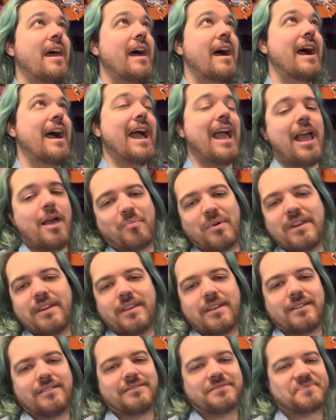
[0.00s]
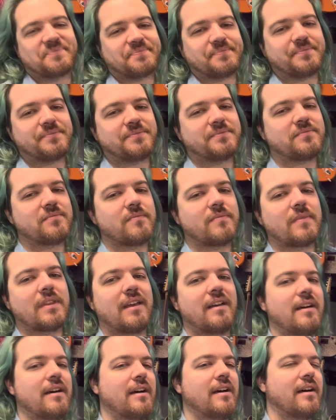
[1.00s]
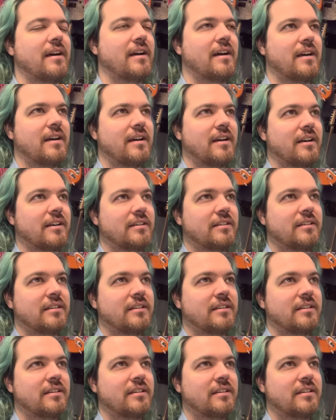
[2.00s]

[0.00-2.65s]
happening? Uh,